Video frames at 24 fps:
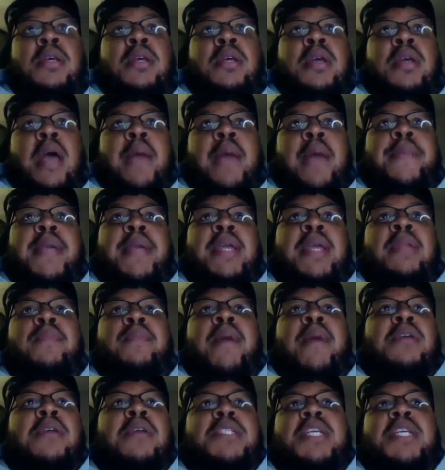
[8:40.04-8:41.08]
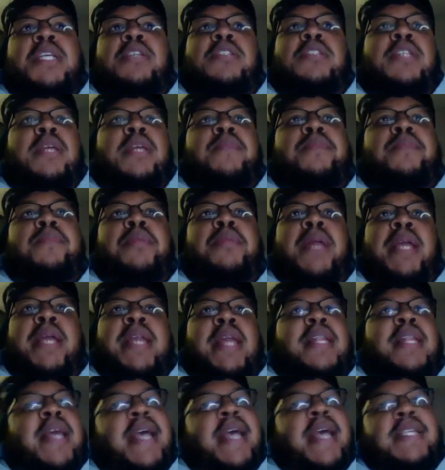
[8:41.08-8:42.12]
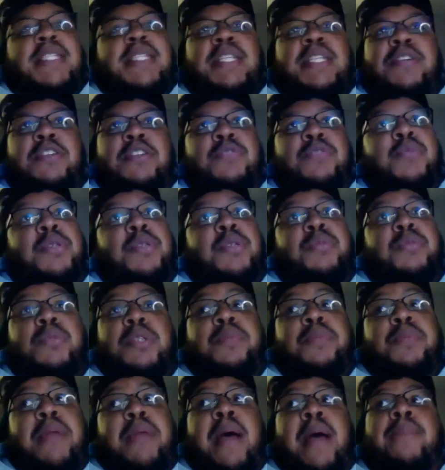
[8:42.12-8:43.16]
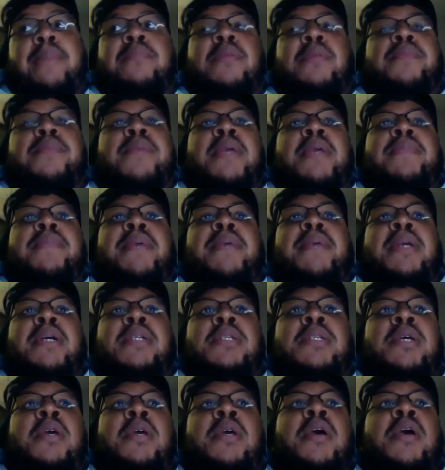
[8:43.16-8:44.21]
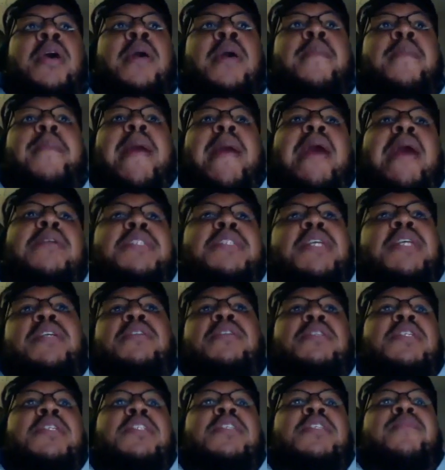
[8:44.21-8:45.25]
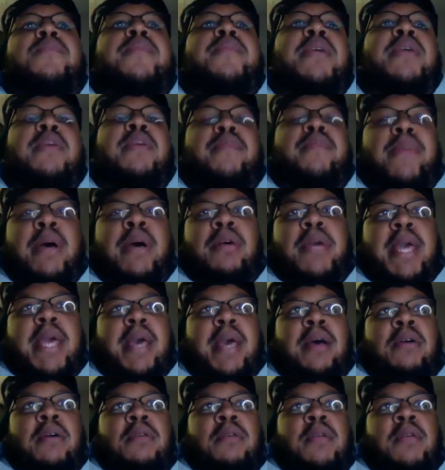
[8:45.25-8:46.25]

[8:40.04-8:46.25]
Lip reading: Miles Sanders didn't play that last series, which was a problem to me because Miles Sanders needs to be your bell cow.